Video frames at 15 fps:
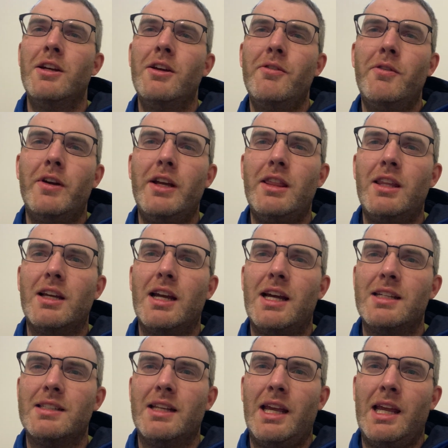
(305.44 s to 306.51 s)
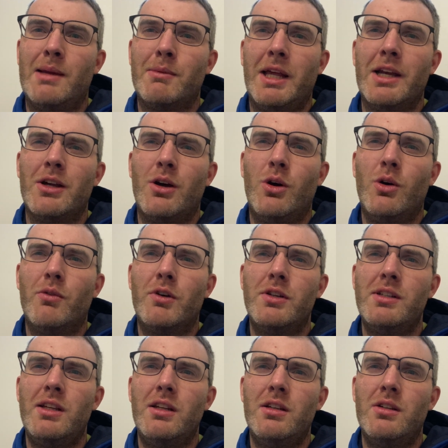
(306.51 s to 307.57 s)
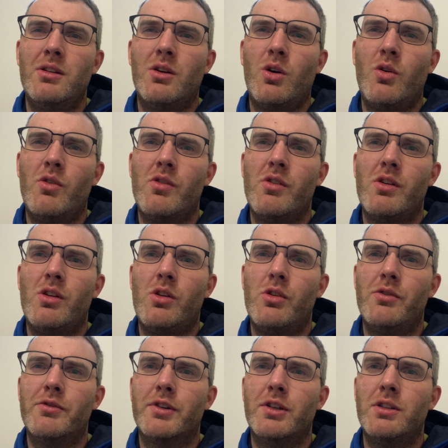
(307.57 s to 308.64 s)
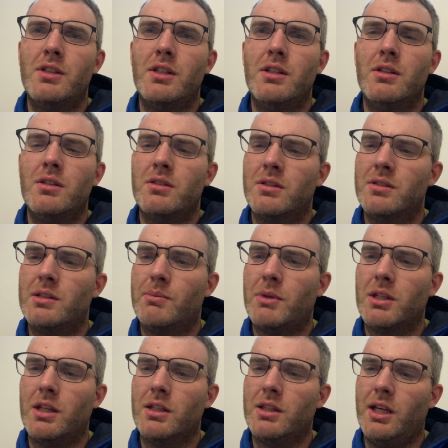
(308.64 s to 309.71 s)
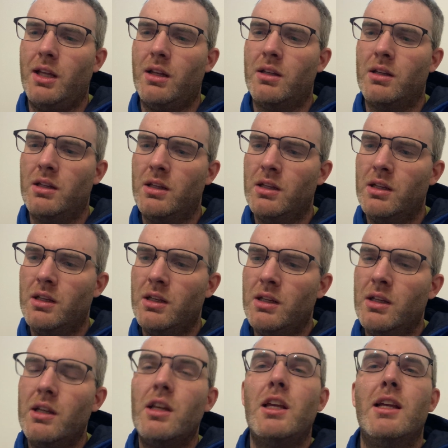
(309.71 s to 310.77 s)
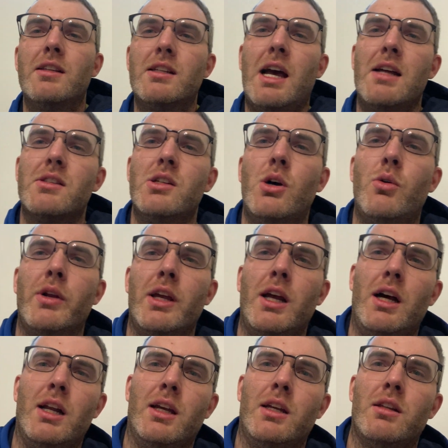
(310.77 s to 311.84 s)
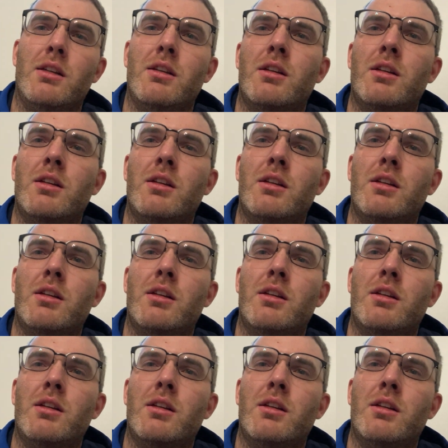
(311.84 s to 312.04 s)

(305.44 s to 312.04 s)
forget the guy's name, like Overton, something like that. And it's got toning on it.